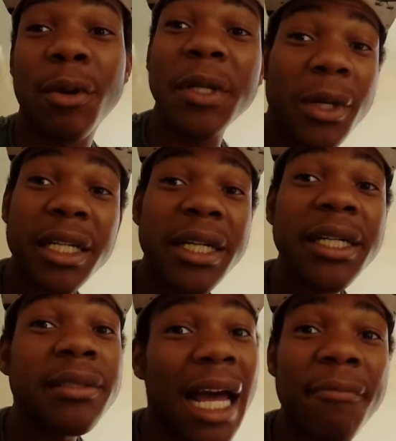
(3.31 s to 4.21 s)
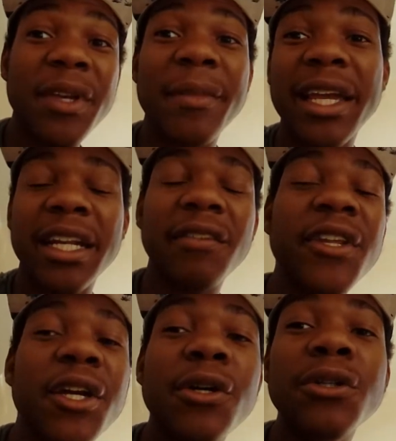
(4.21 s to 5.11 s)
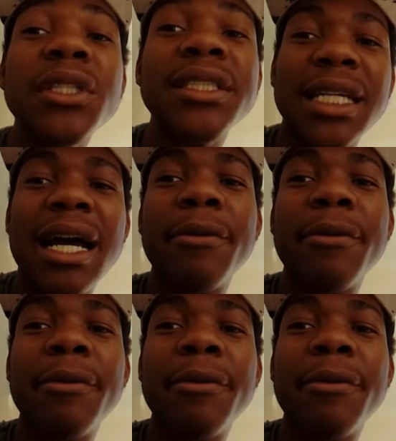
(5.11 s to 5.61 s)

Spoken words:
probably wondering, have me making any videos?